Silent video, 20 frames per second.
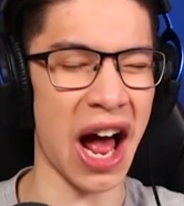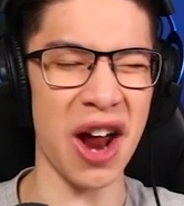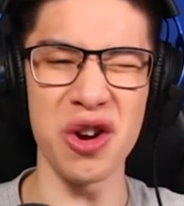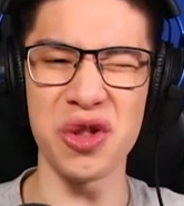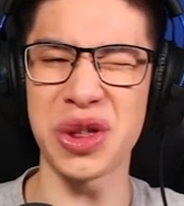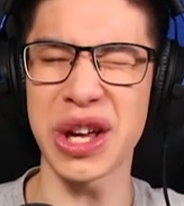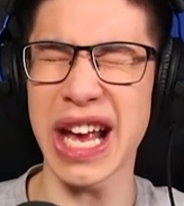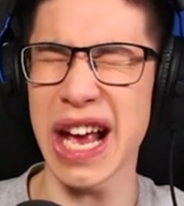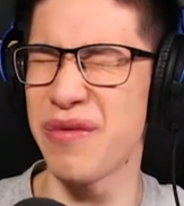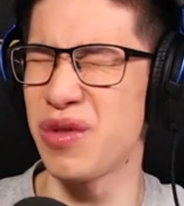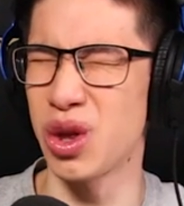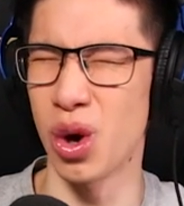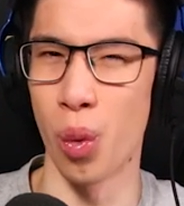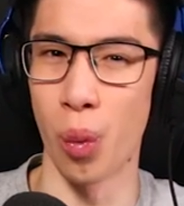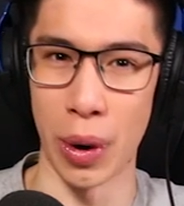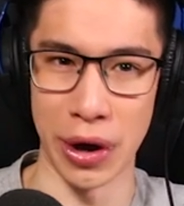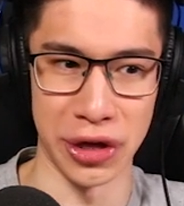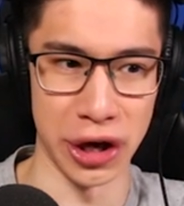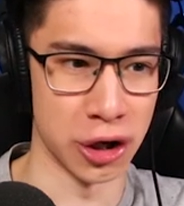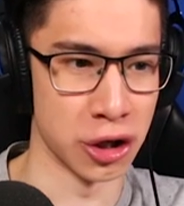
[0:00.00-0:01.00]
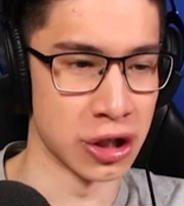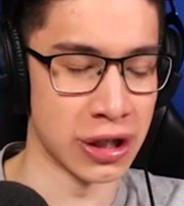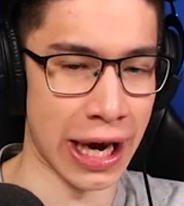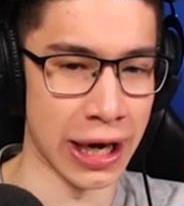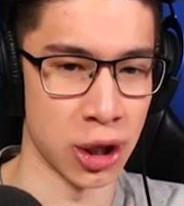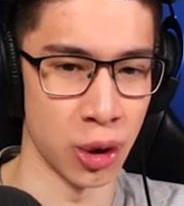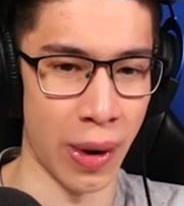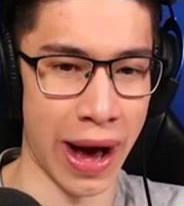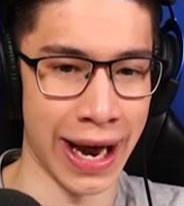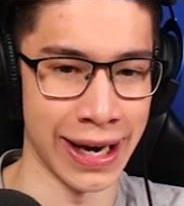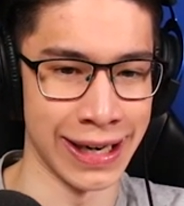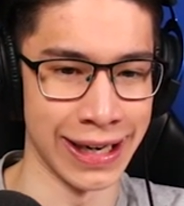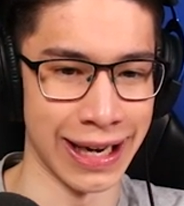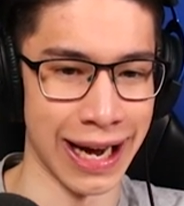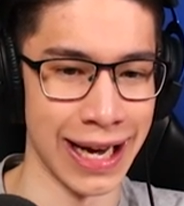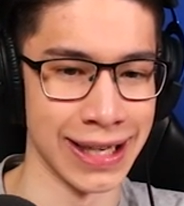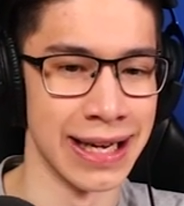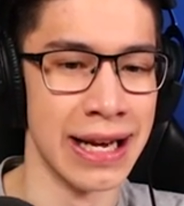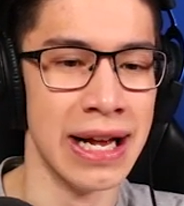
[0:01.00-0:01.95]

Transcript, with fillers: I don't think even the Wither could take you out here, guys.